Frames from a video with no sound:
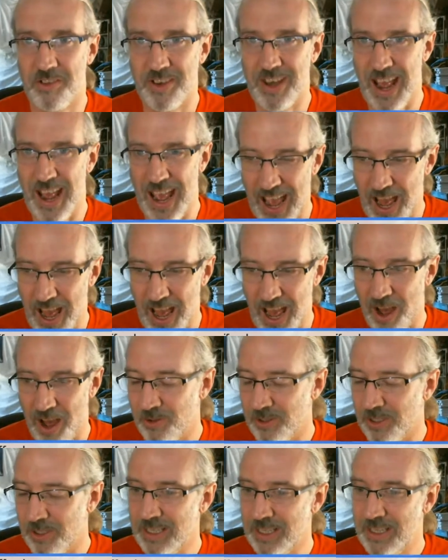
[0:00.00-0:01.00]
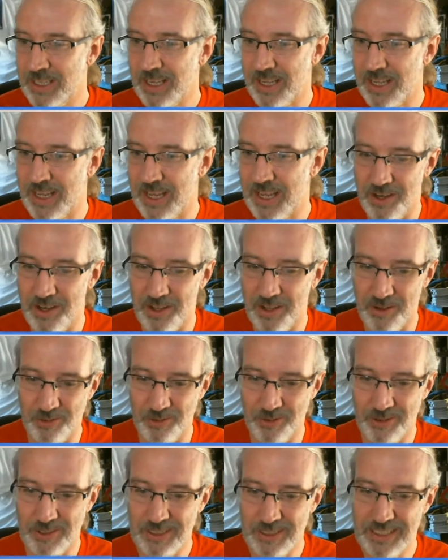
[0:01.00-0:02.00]
It's just how
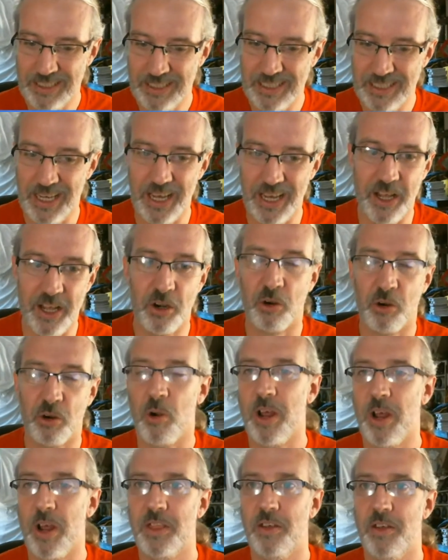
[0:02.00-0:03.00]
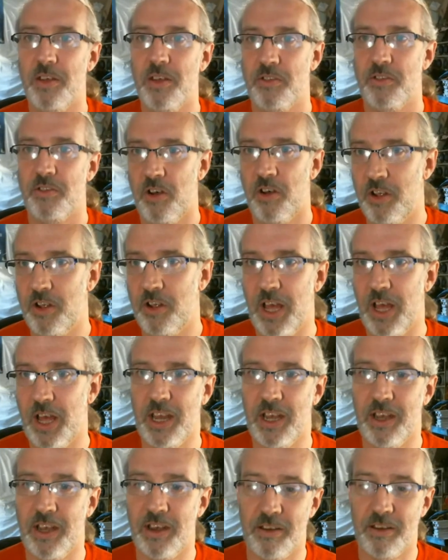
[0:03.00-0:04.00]
can you integrate this
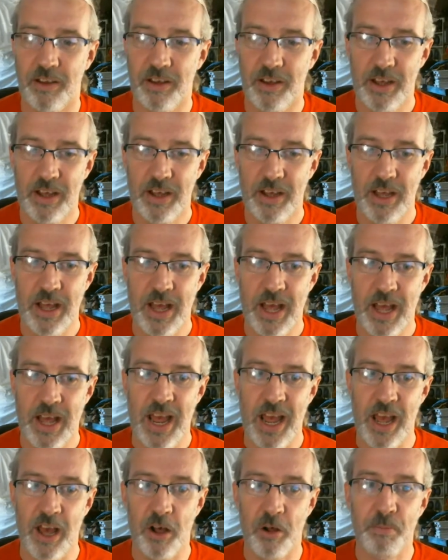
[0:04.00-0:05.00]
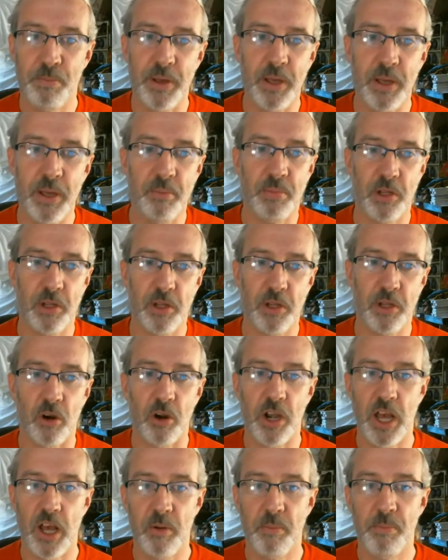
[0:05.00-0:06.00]
all and help
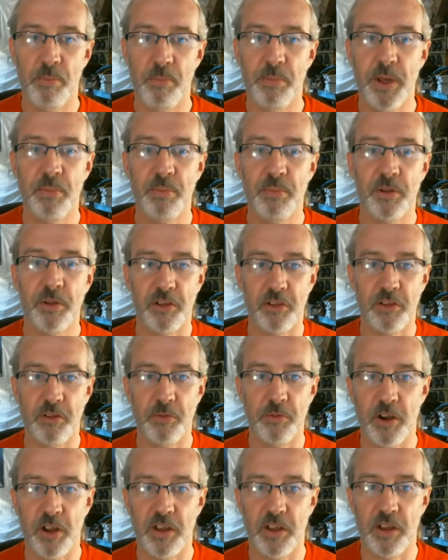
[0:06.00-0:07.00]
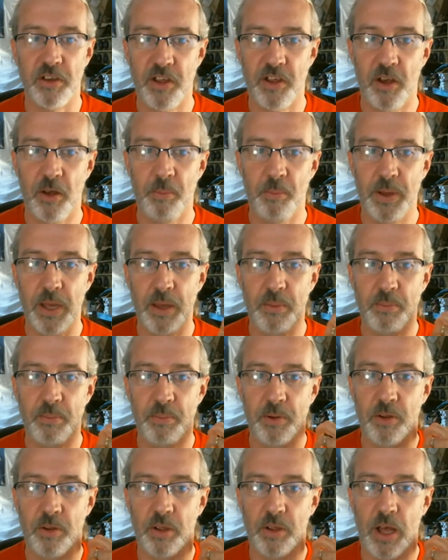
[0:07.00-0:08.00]
people learn, help people experience,
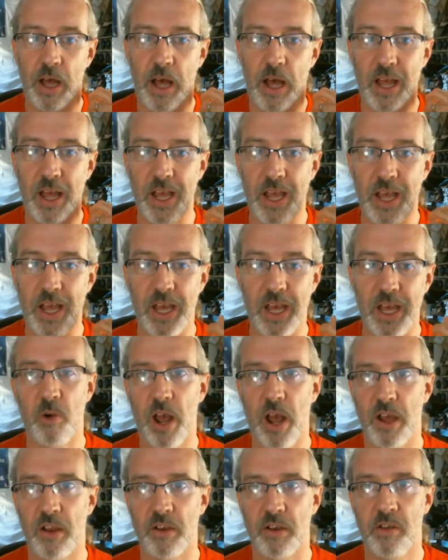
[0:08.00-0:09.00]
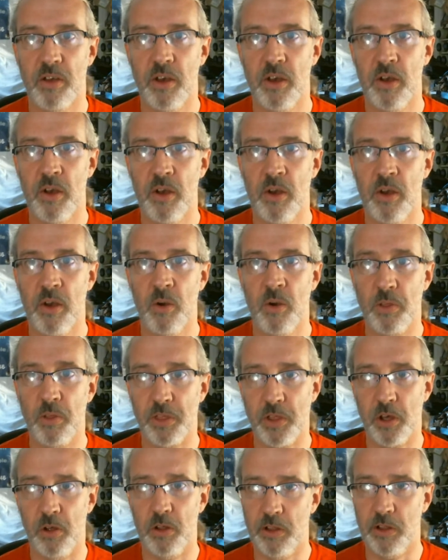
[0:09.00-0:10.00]
help people interact
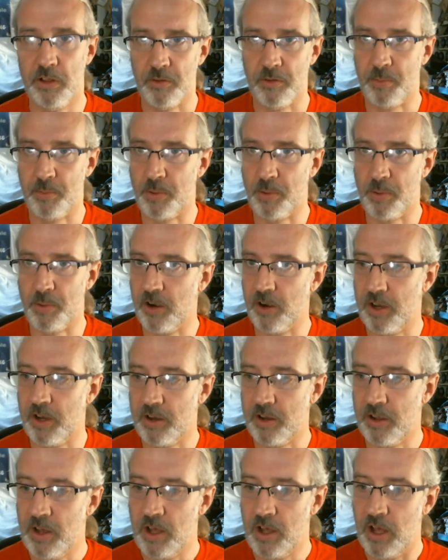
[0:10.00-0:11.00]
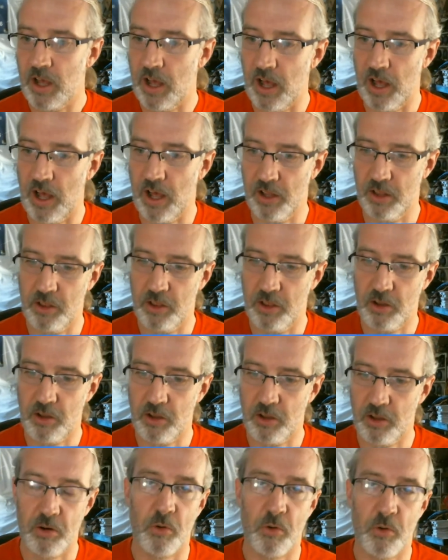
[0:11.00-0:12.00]
with the Holy Spirit,
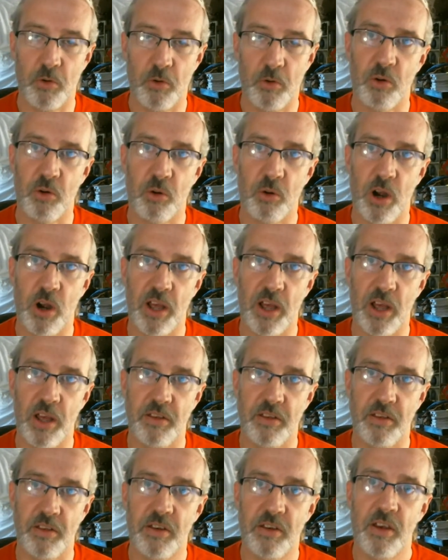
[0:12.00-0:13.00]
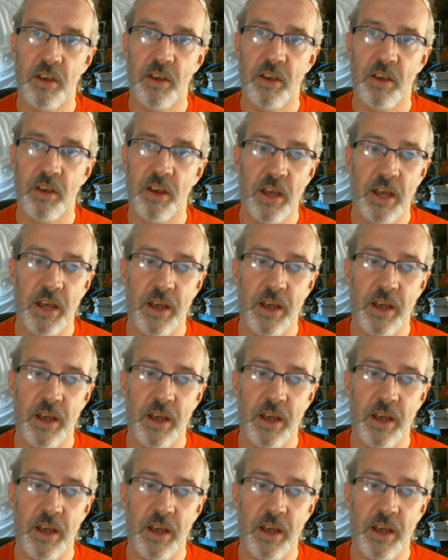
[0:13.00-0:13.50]
learn more about Christ